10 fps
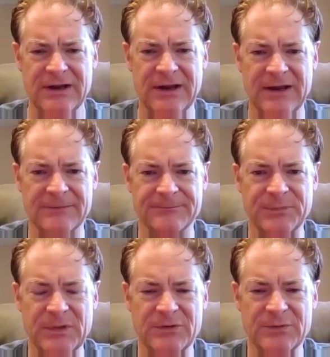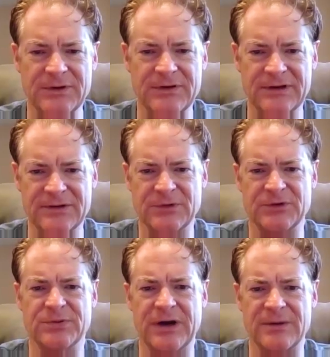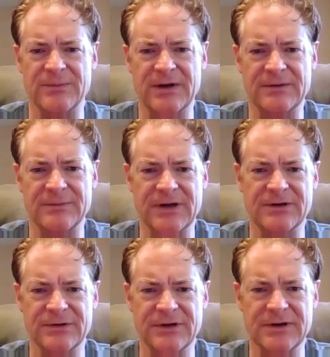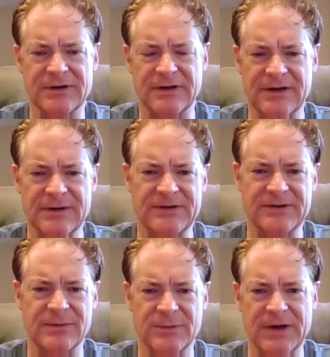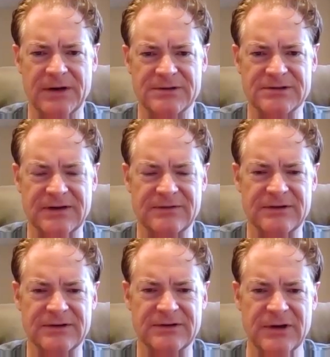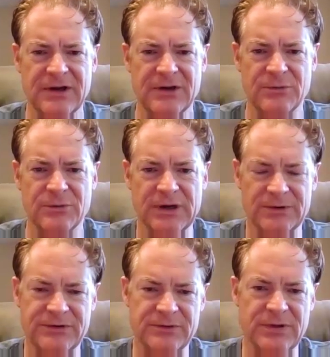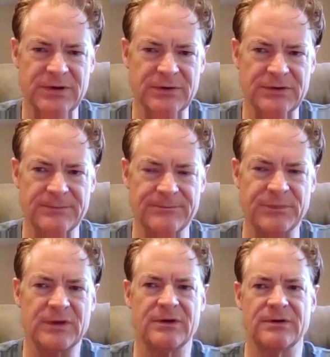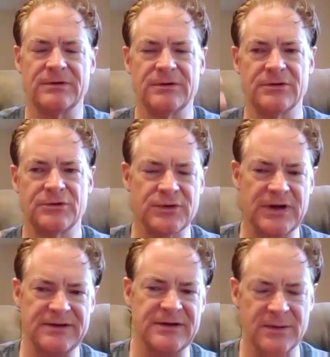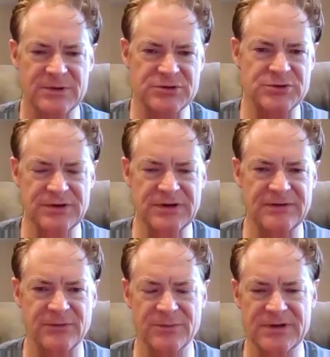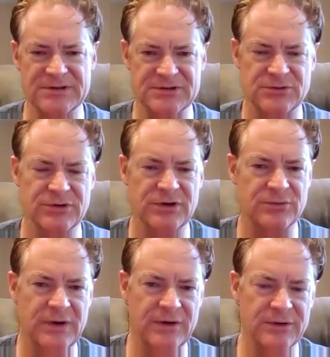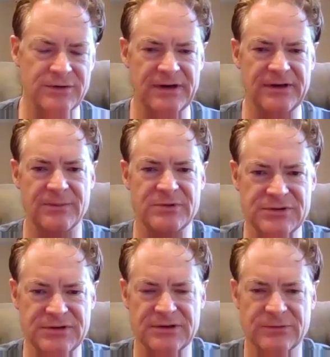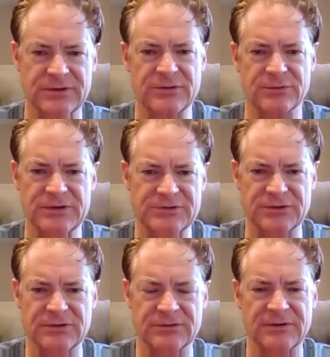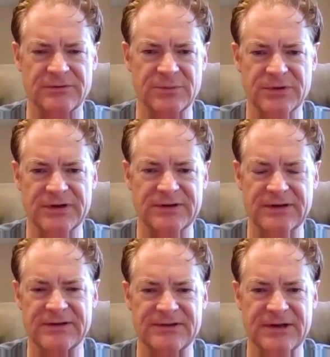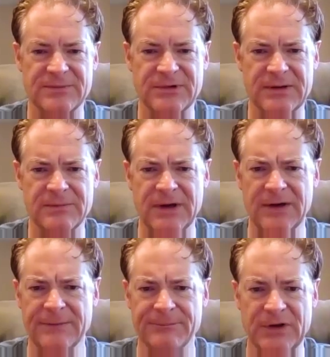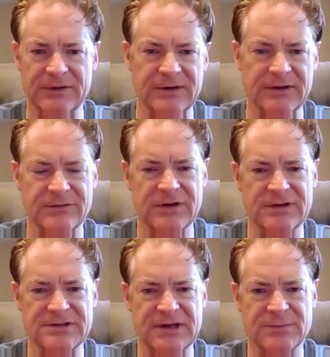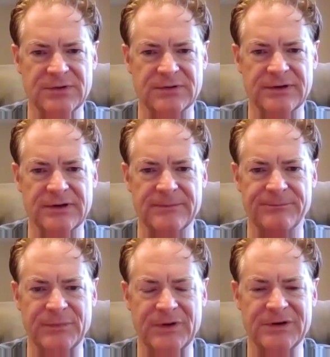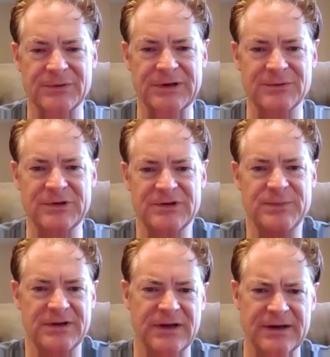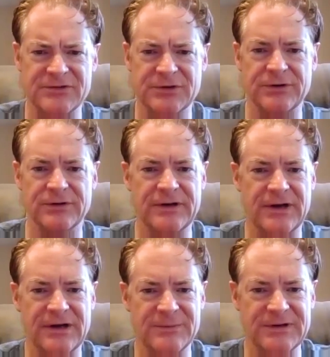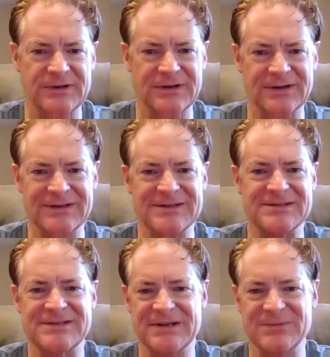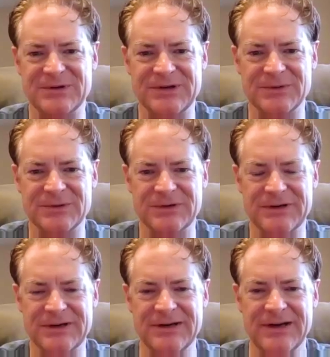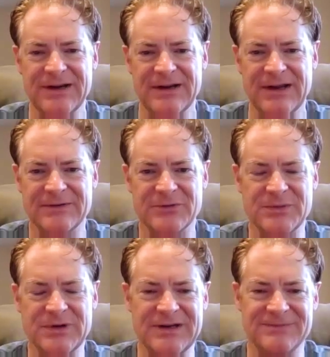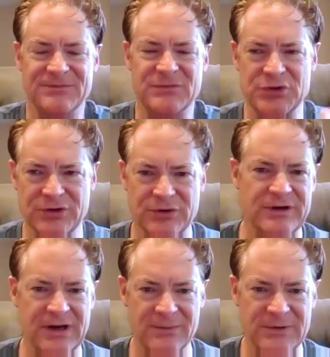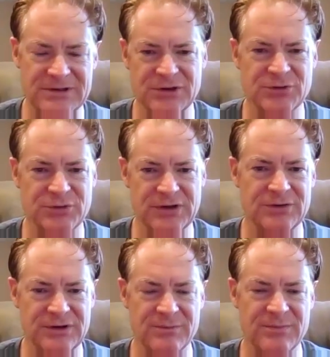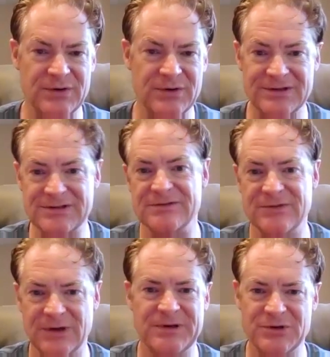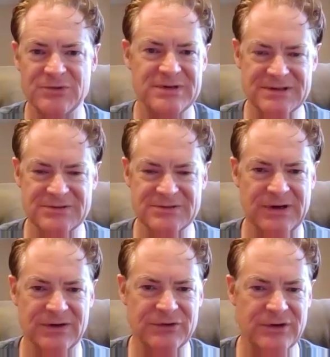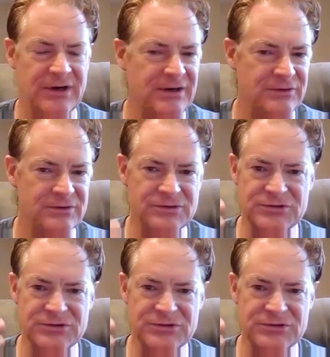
and it's one of the things I'm most proud about in my career and, and my time at Microsoft is we're able to both create the opportunity for business growth while we're creating opportunity to, re- to reduce our overall footprint at the same time. I'll, I'll give you a good example. Um, you know, we, we speak a lot of circular economy in the in the sustainability world, and and for me, circular economy is a critical component to developing new business models there's